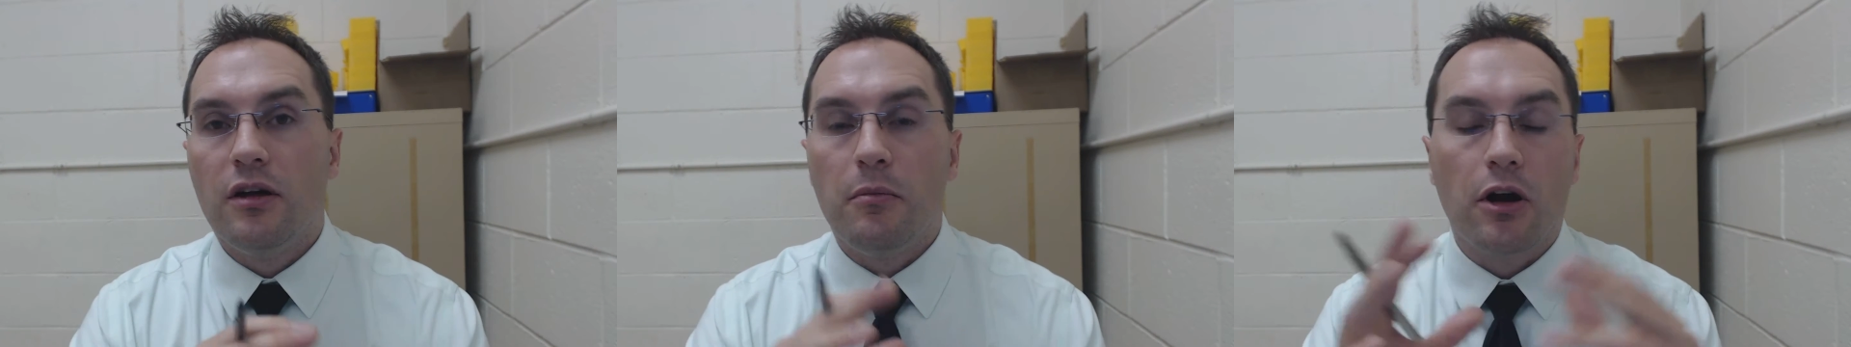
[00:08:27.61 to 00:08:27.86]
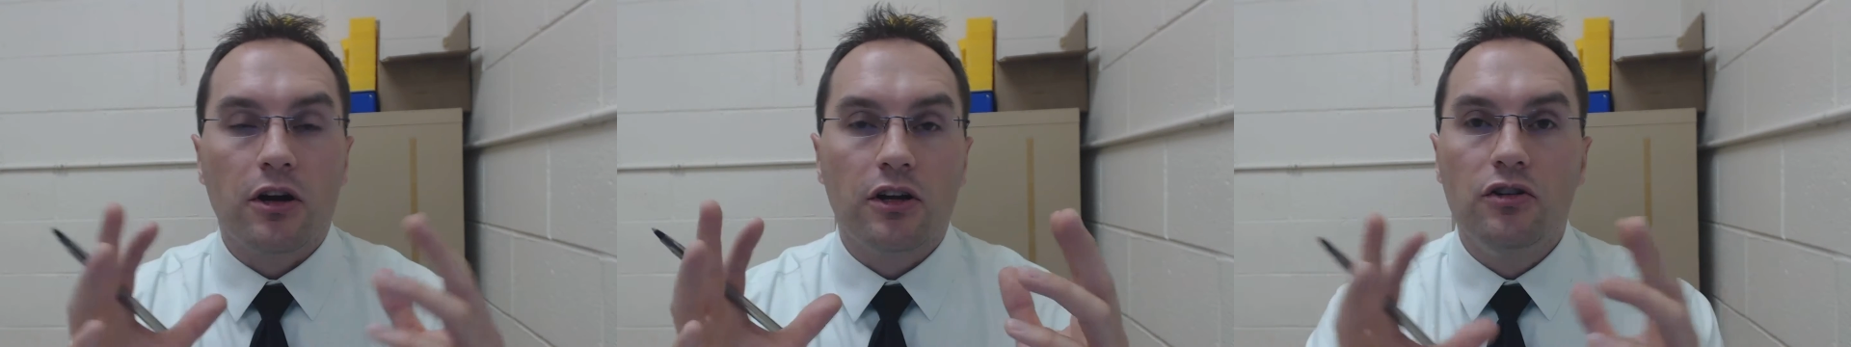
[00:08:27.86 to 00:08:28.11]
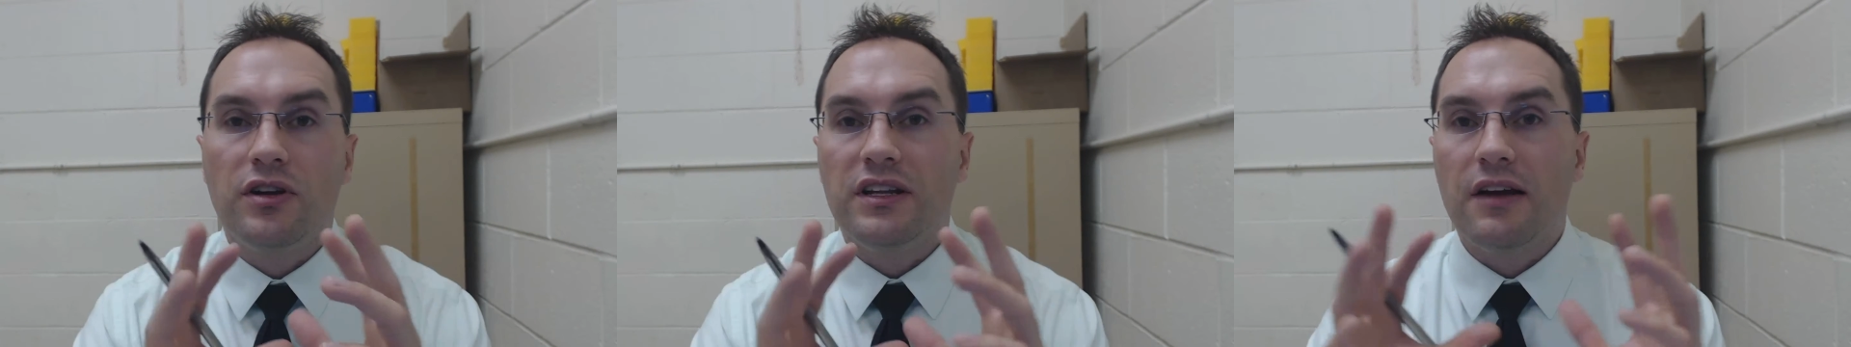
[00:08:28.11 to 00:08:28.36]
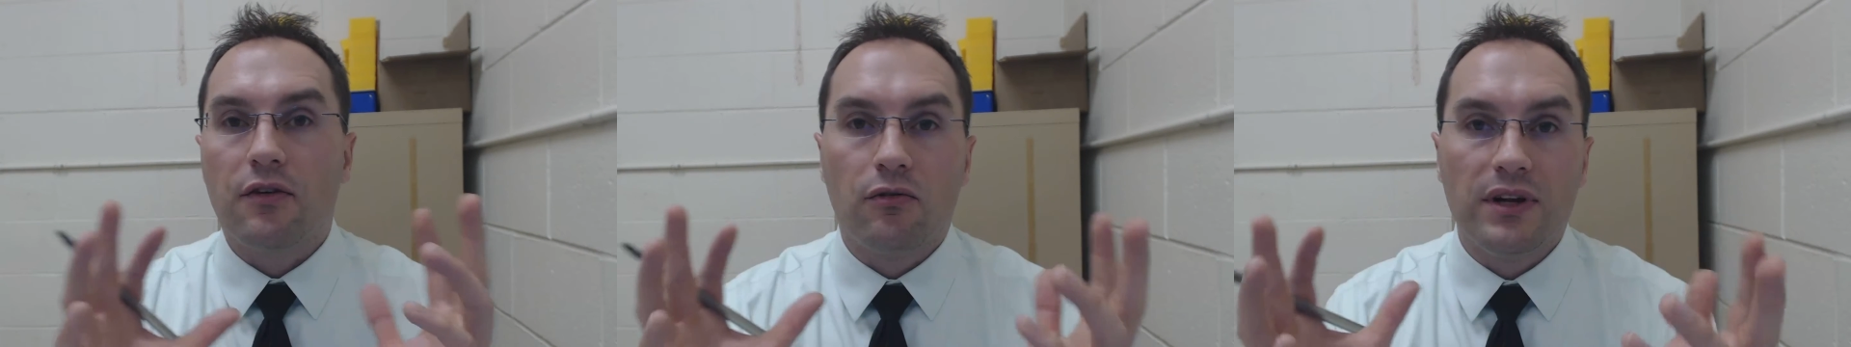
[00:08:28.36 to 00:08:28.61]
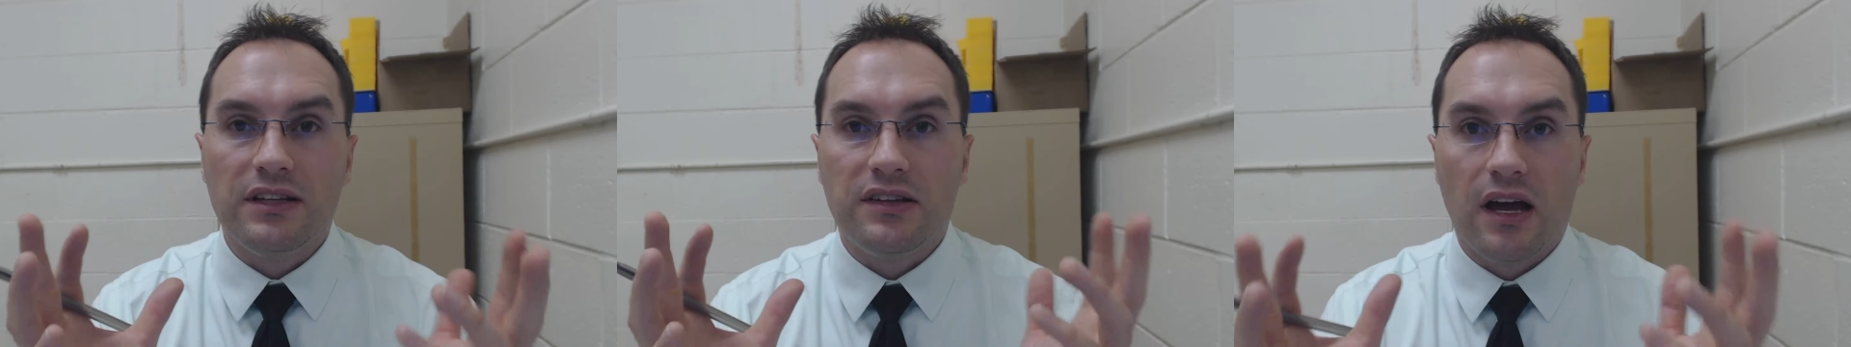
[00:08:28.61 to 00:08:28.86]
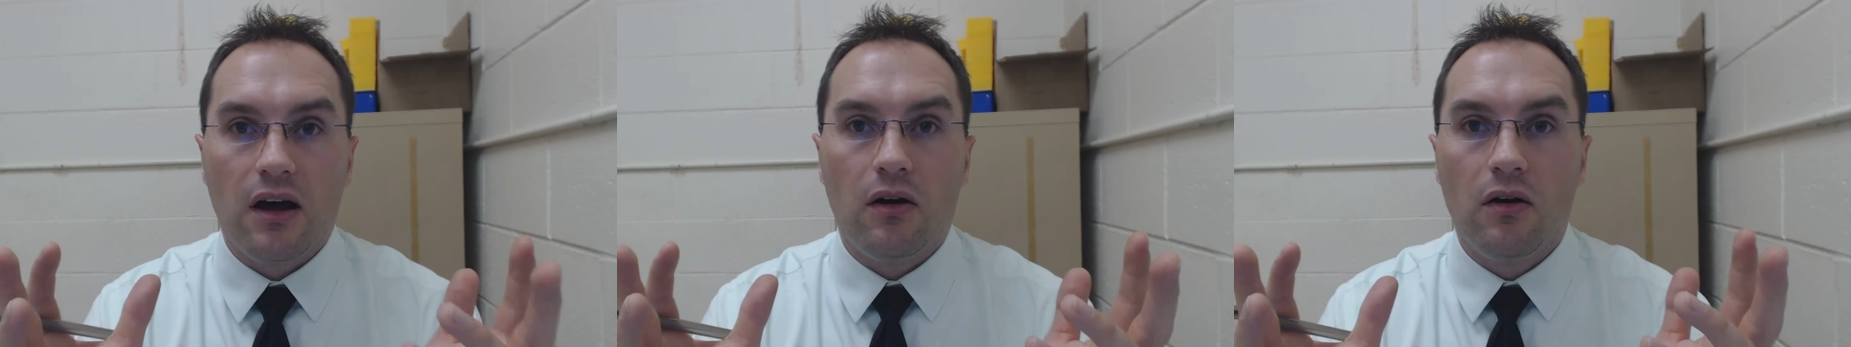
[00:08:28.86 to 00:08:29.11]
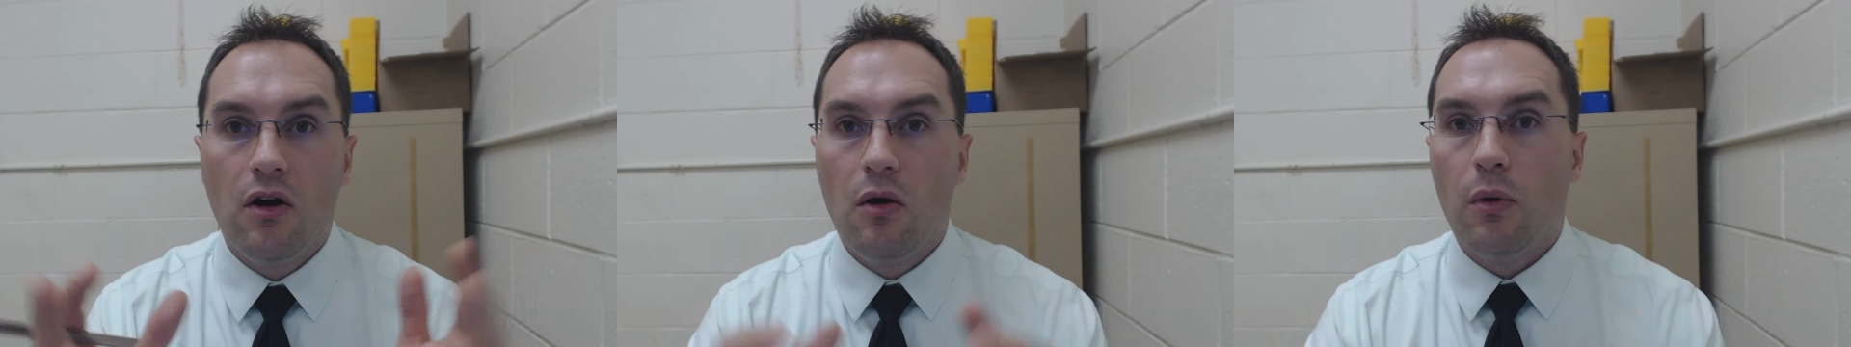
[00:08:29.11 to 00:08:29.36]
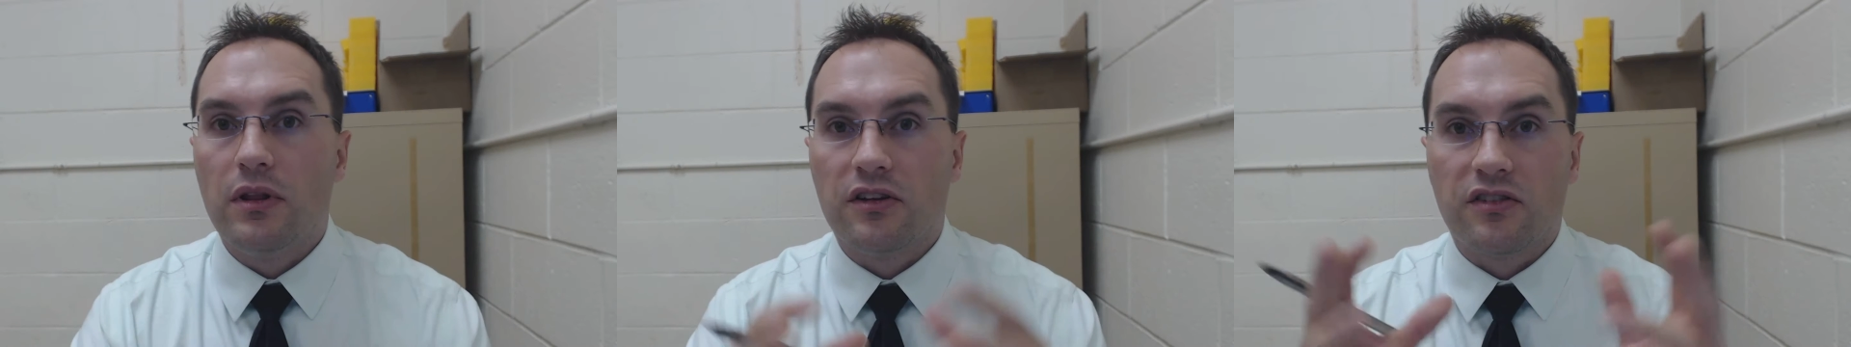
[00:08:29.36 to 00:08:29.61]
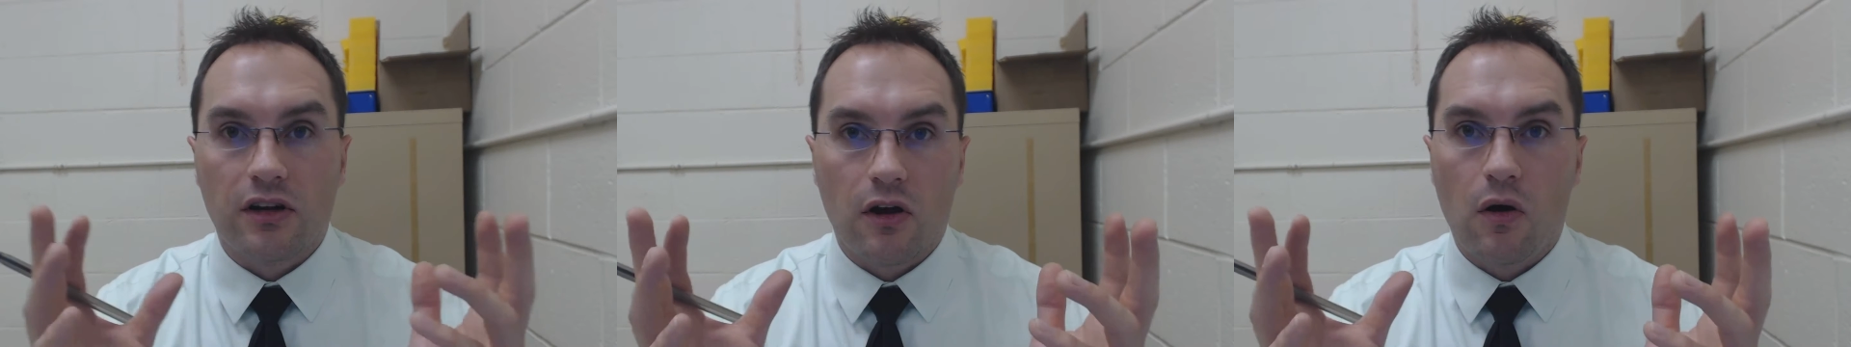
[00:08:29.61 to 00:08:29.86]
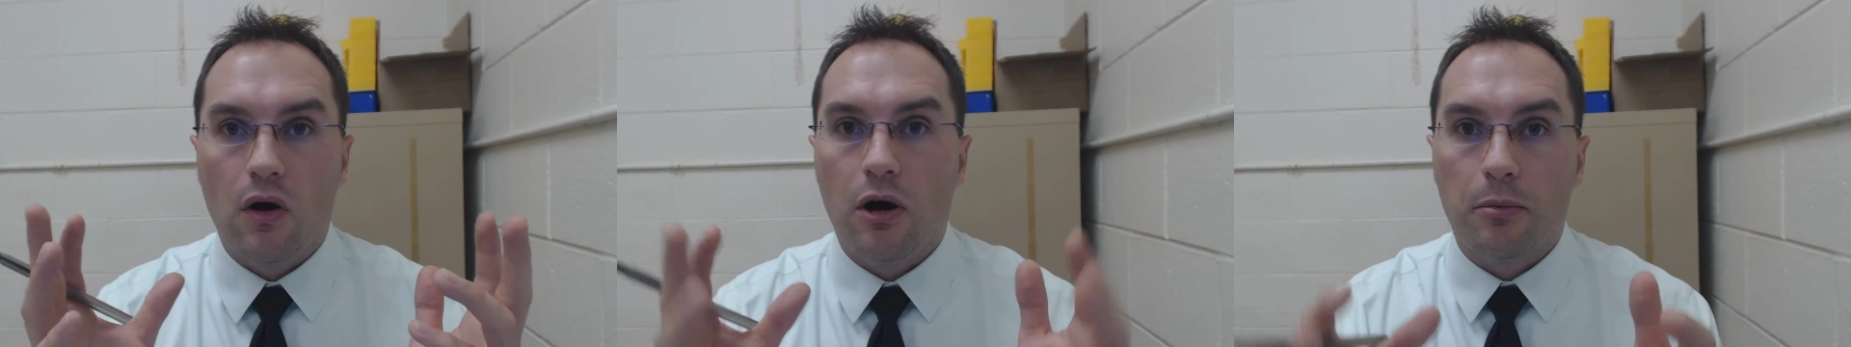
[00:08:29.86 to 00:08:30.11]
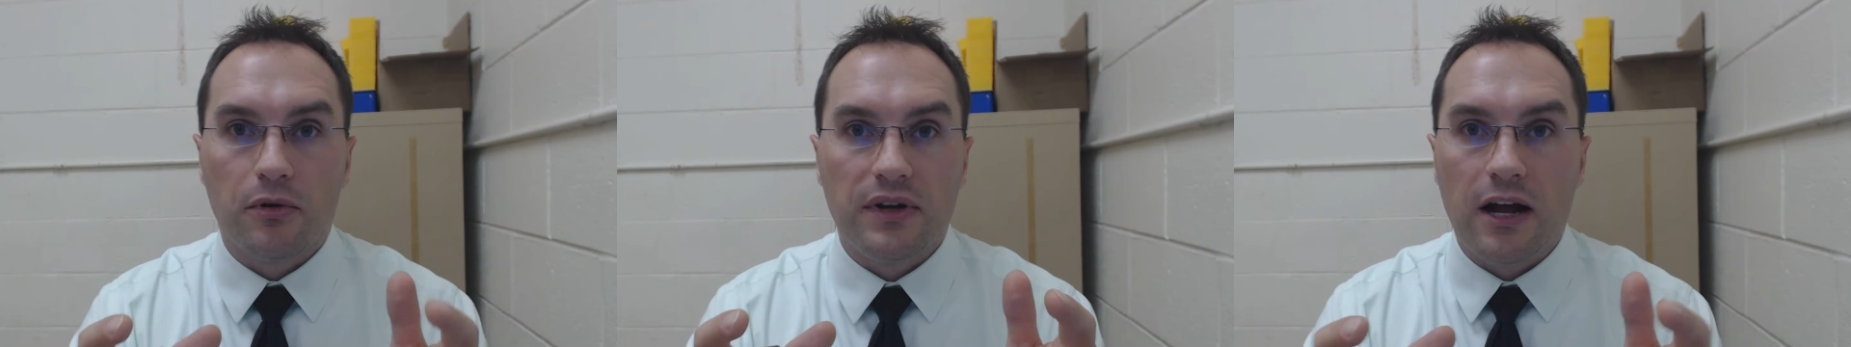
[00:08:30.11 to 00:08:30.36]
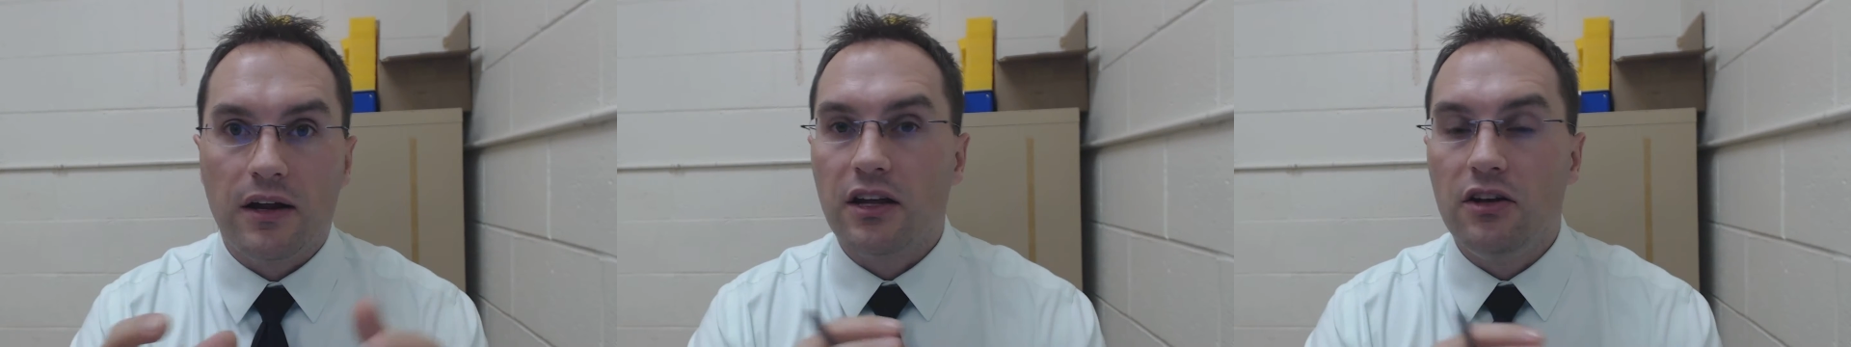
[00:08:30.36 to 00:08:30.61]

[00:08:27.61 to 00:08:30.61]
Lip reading: The market, you can never really tell whether it's going to go up or down.